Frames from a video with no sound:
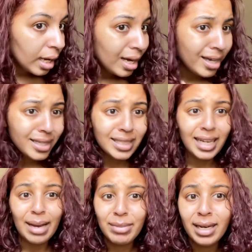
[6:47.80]
Honestly,
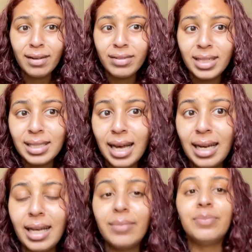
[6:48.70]
I'm in love with this
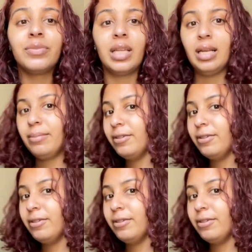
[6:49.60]
color. Let me